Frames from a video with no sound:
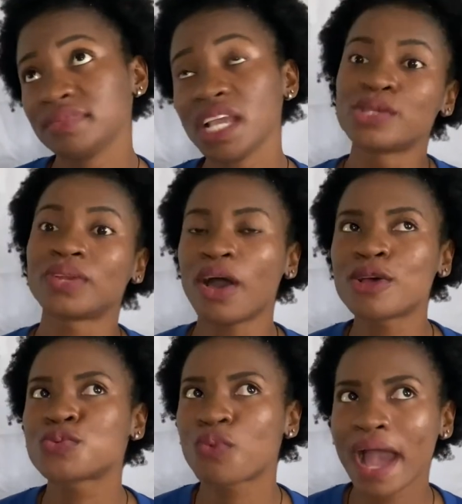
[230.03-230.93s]
so that
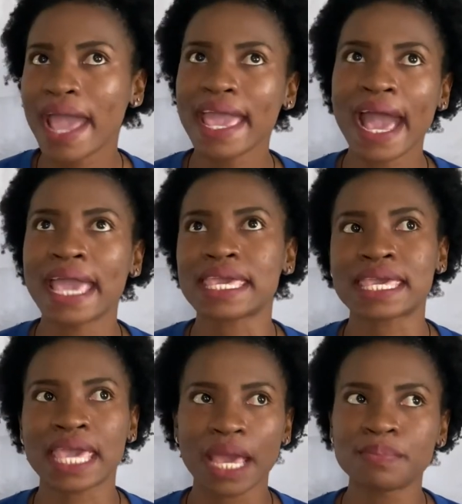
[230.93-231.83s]
was why i
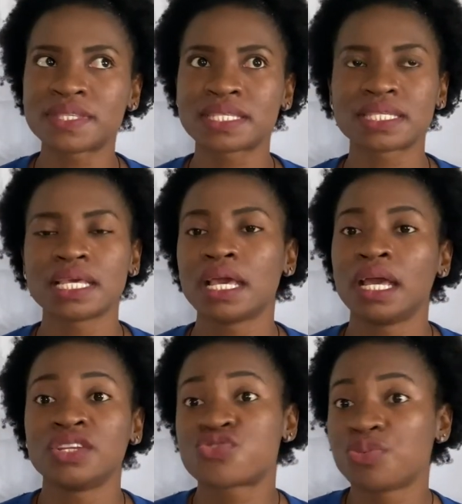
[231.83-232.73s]
kept
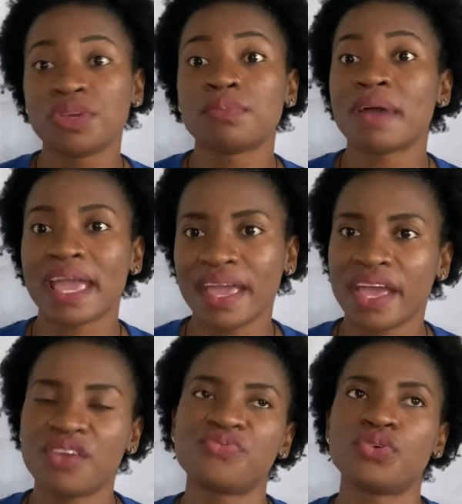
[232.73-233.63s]
trimming my
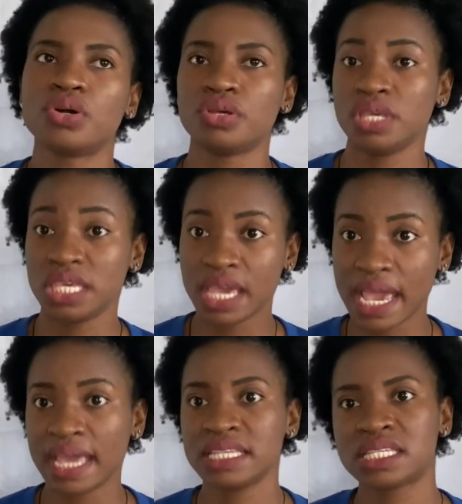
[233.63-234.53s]
hair for
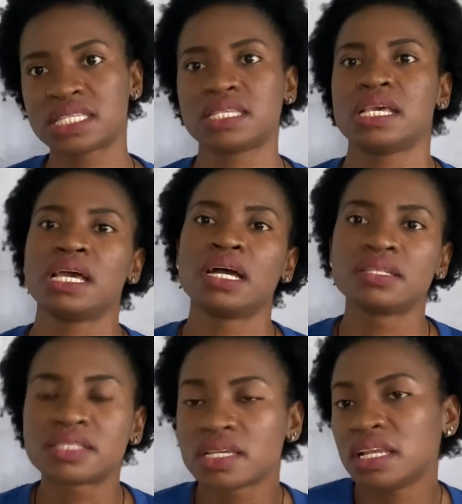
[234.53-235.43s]
years
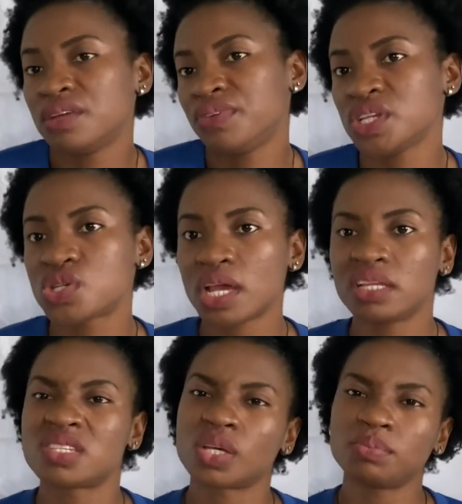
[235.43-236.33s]
till
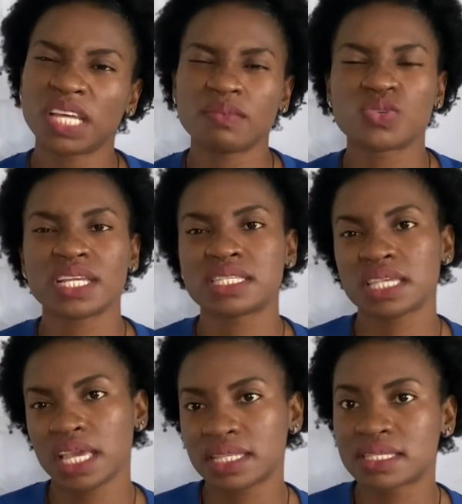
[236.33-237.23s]
eventually sometime
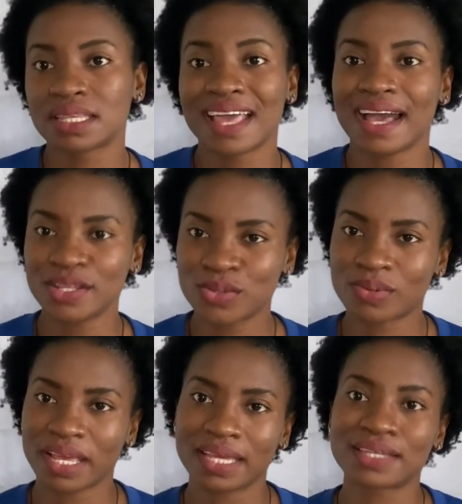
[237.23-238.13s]
2018 i had to
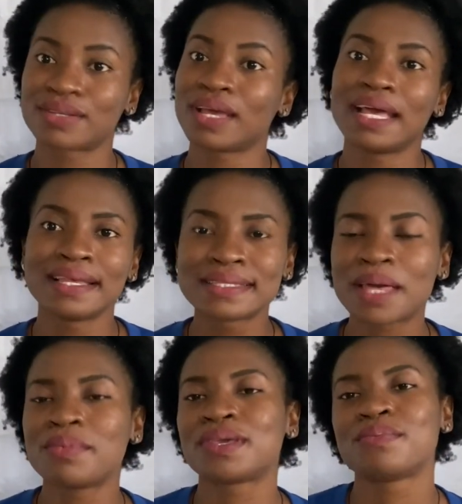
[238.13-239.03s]
like start
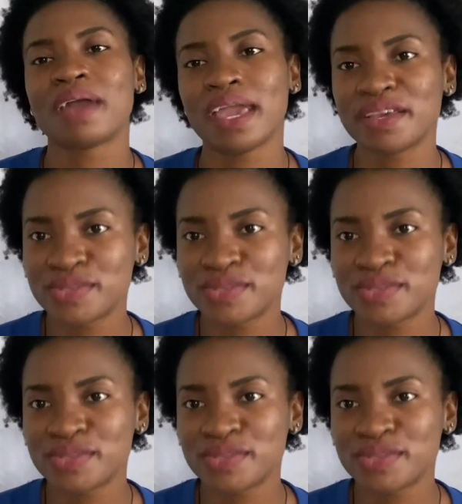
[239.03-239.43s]
making my hair